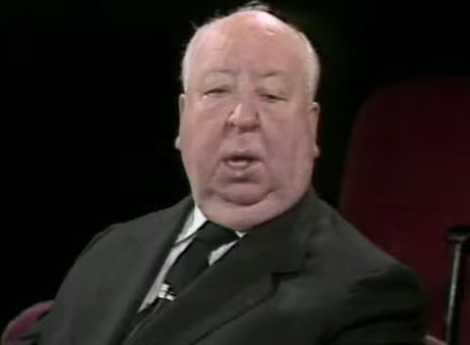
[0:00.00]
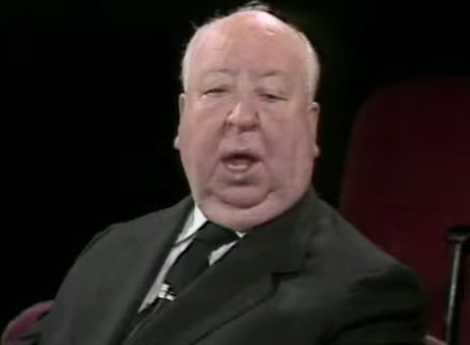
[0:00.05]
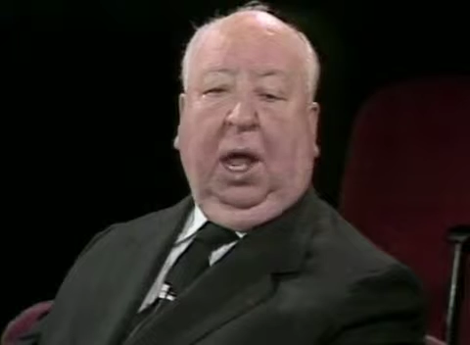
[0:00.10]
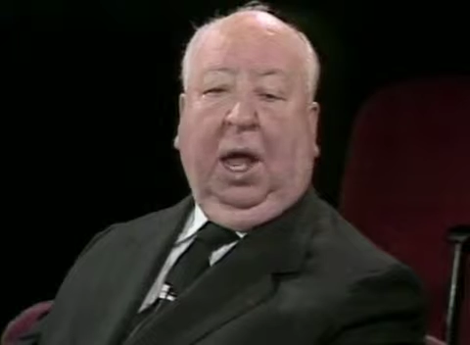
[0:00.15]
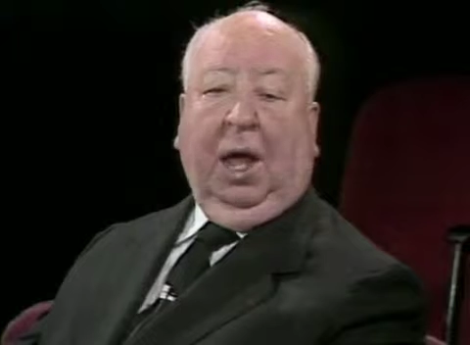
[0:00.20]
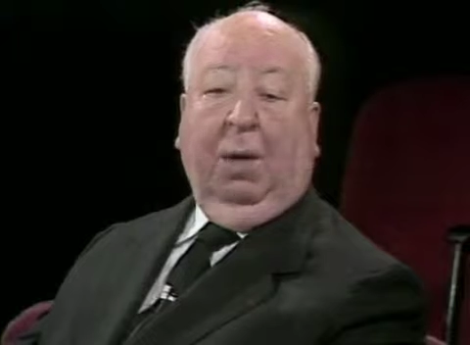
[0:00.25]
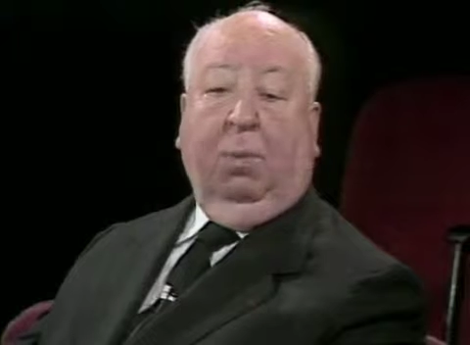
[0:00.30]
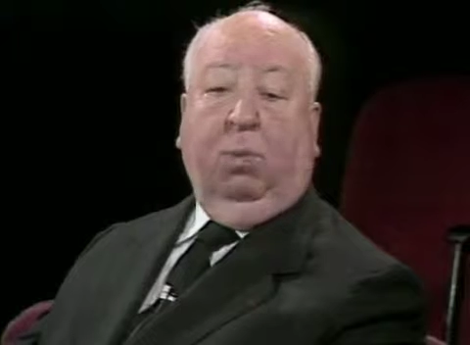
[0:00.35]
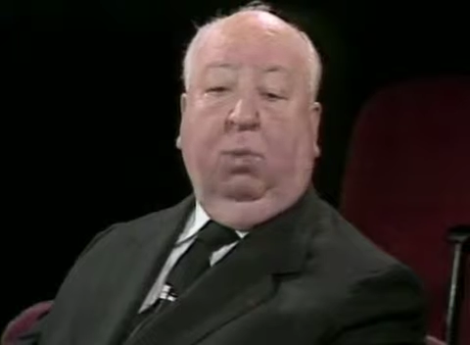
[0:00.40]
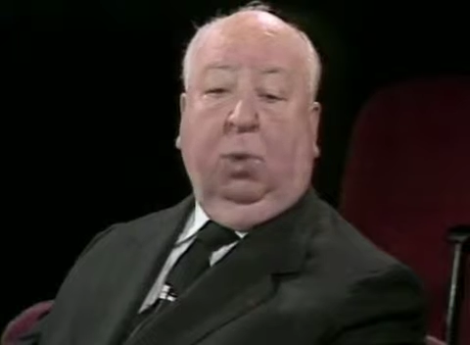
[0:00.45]

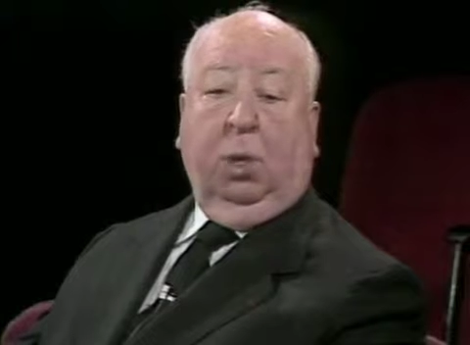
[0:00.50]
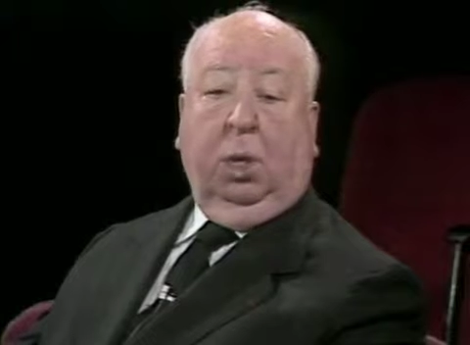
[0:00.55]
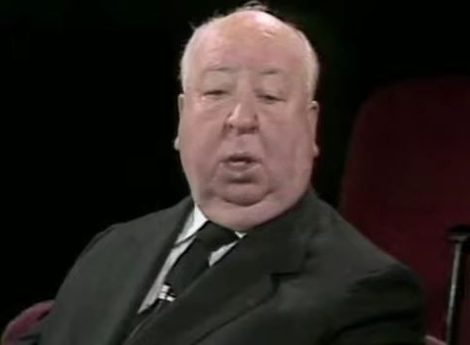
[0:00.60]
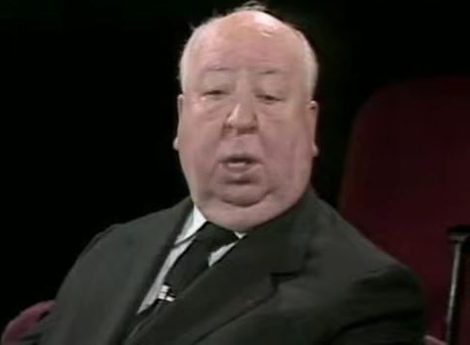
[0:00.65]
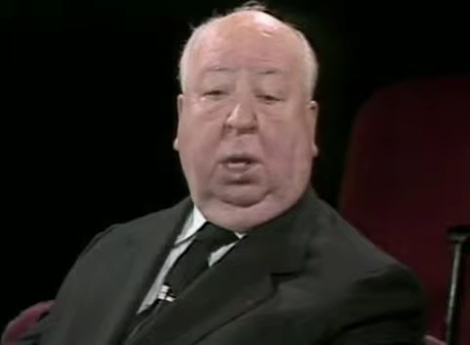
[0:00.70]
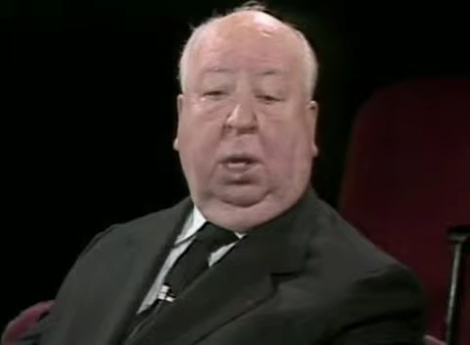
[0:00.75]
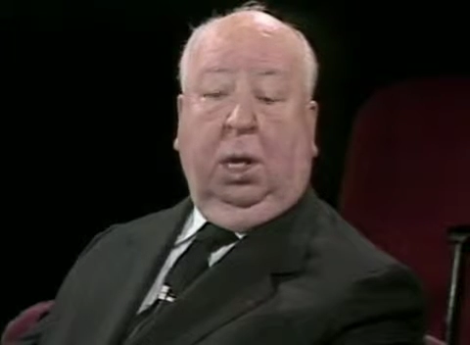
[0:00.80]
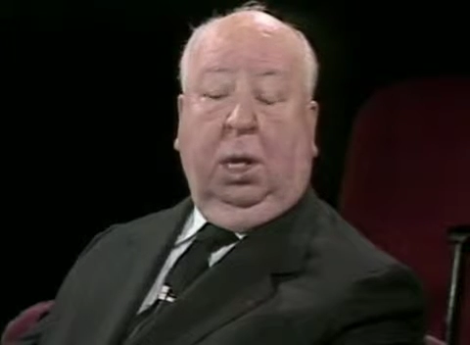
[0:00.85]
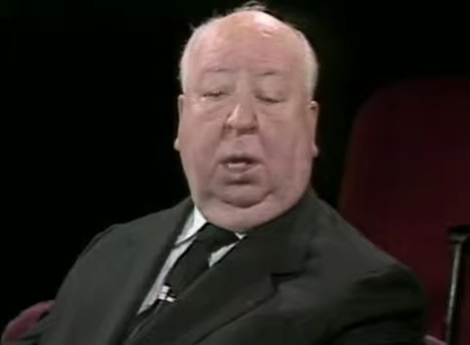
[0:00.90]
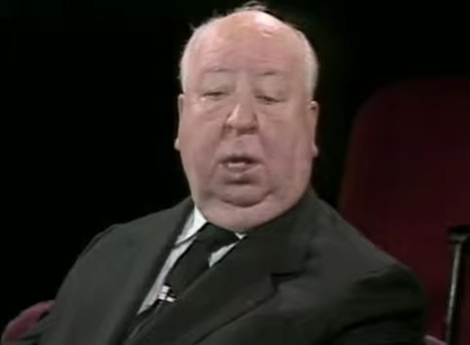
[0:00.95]

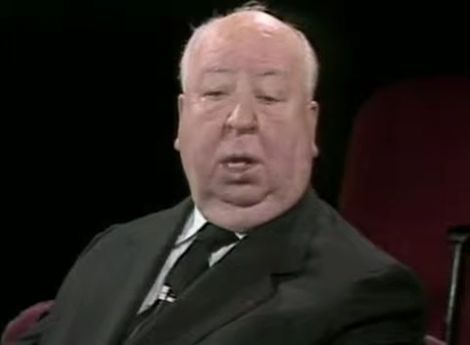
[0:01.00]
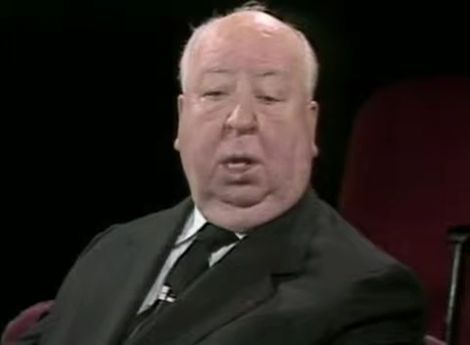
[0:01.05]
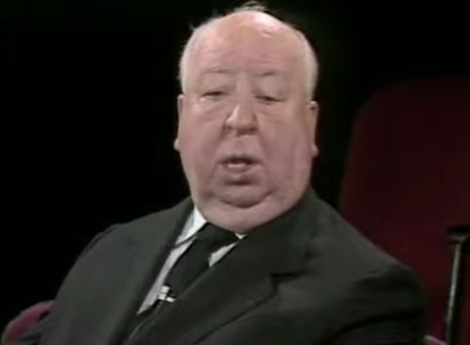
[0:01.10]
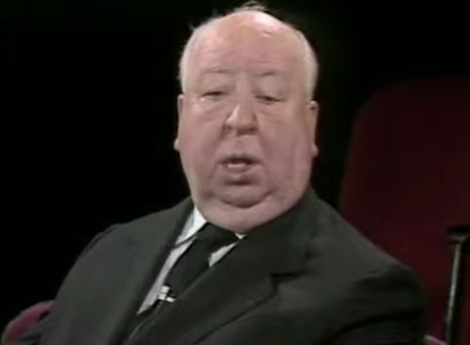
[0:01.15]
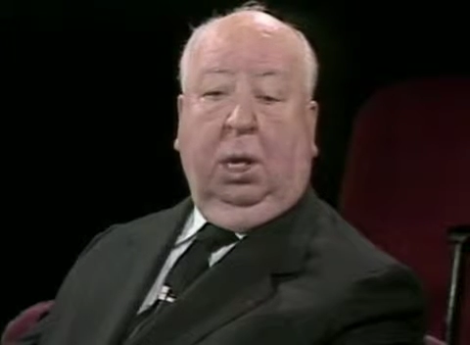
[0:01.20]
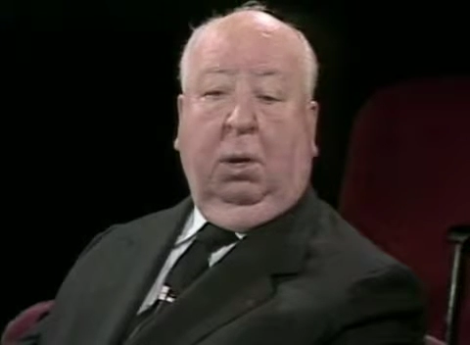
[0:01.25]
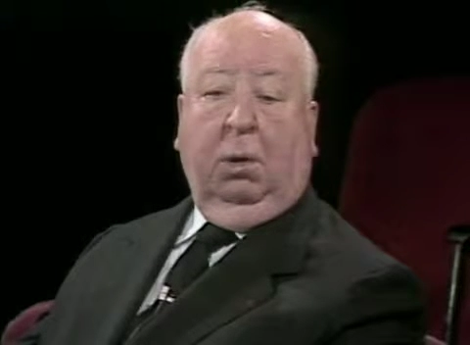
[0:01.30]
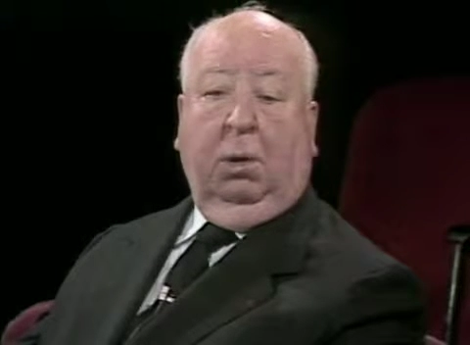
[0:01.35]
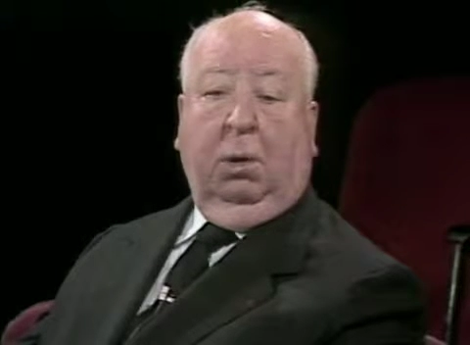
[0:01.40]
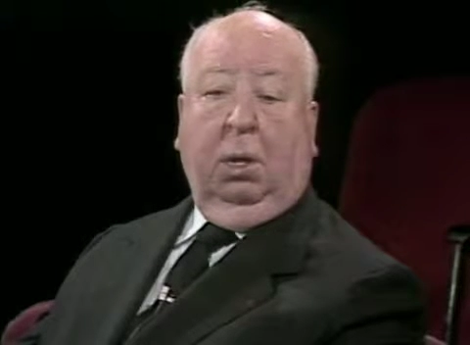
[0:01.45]
outwardly
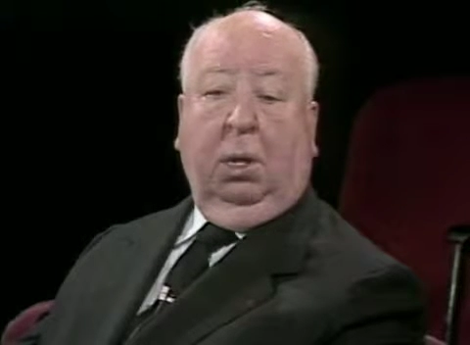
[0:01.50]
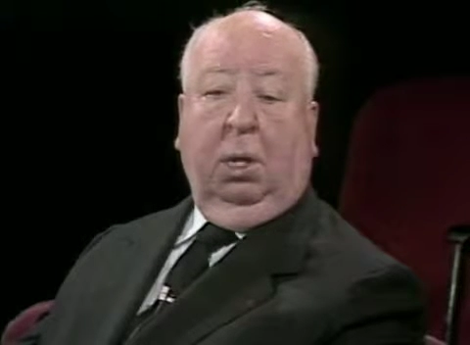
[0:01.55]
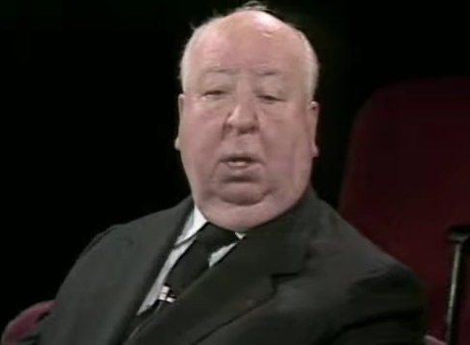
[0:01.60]
they're